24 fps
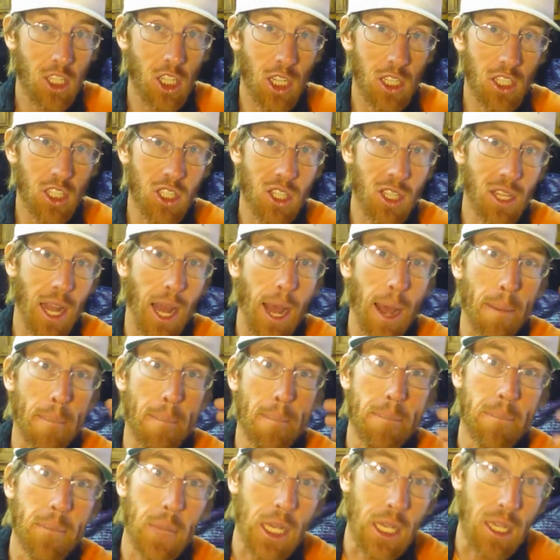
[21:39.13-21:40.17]
does
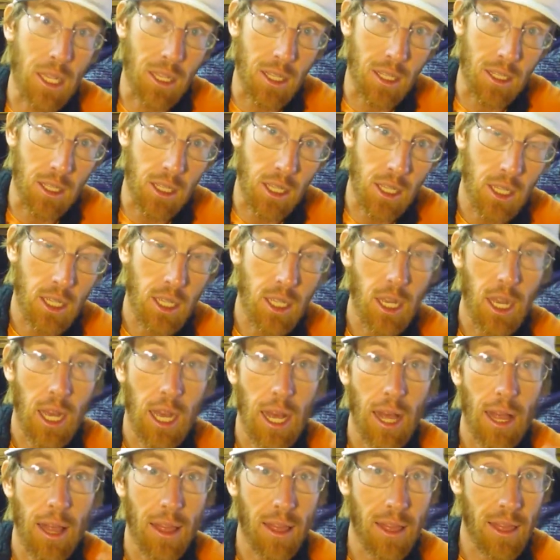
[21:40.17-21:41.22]
not mean
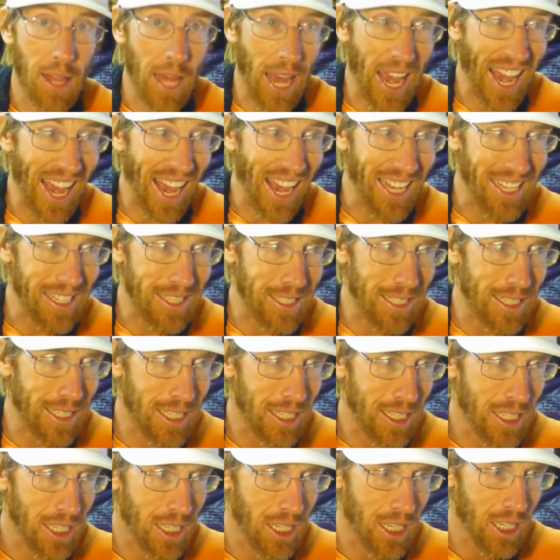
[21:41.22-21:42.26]

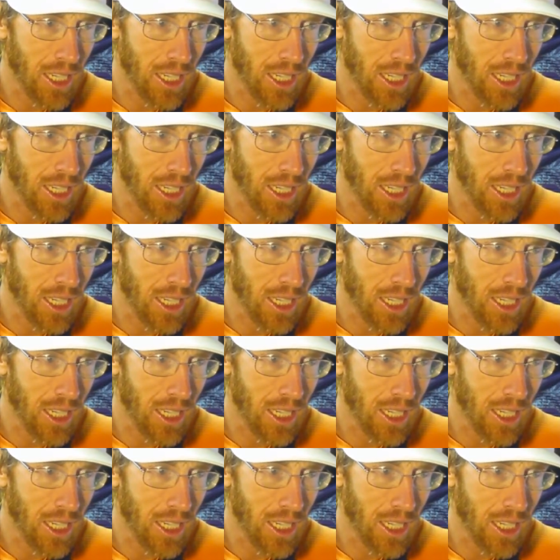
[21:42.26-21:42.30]
that